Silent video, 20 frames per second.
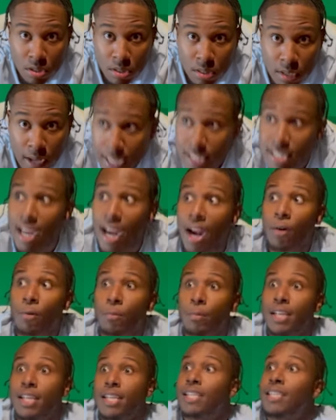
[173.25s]
Has
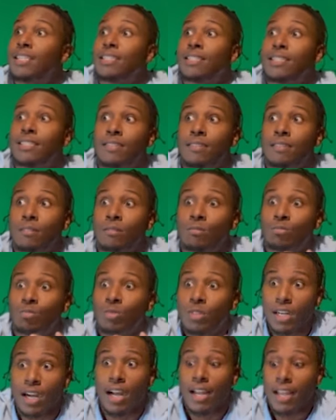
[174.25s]
Kyrie...
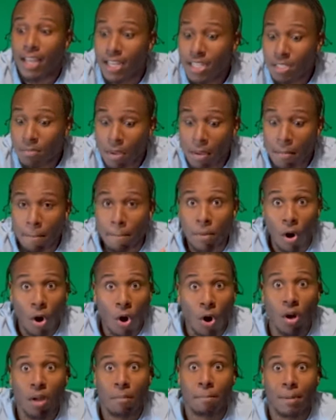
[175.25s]
Real, he's been
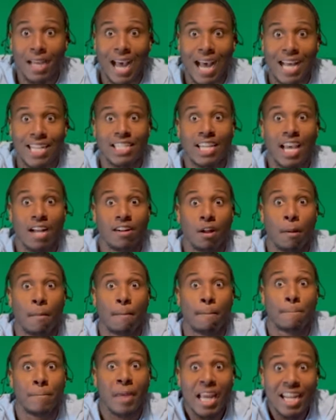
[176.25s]
balling, but has he had a
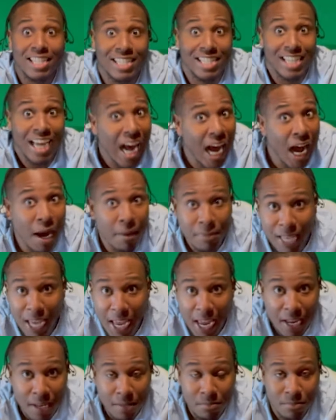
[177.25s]
big time
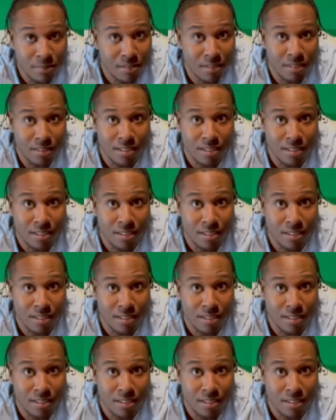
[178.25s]
game?